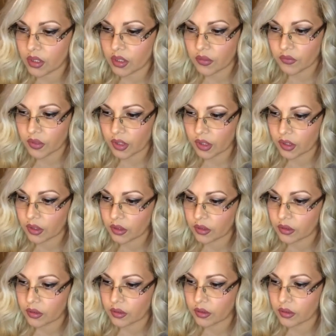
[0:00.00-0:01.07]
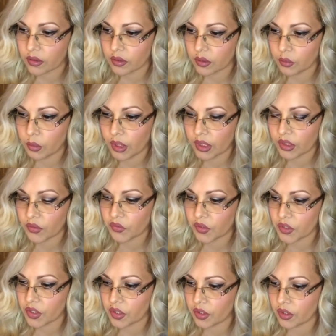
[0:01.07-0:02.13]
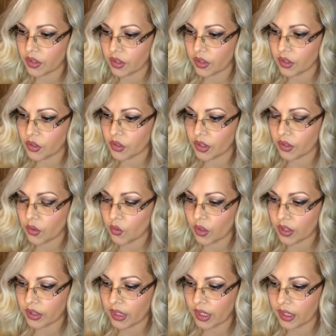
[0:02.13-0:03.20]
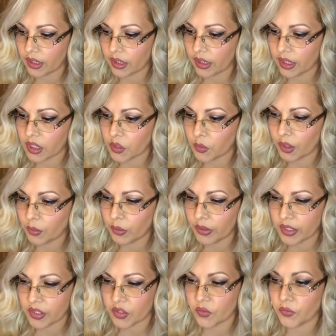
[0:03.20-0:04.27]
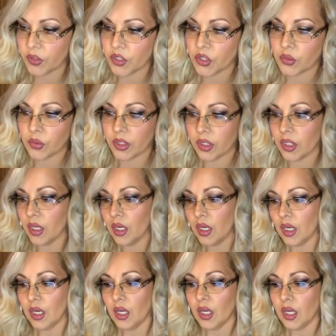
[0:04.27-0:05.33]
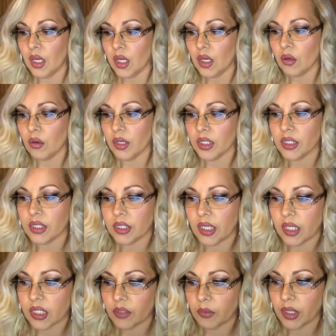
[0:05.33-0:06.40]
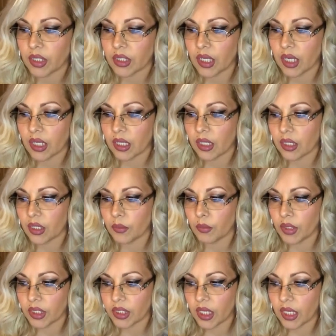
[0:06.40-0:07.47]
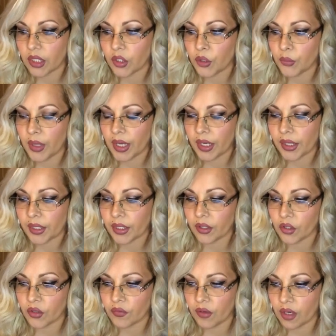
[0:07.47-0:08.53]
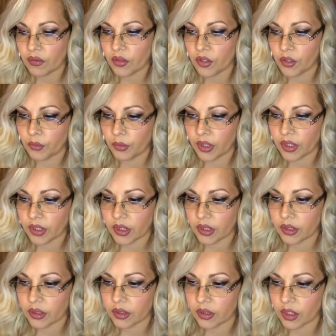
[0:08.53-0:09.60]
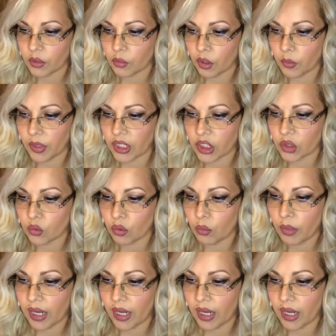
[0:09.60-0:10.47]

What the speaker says: But usually the one that gets people is the first one, where it states maintain humanity under 500 million in perpetual balance with nature.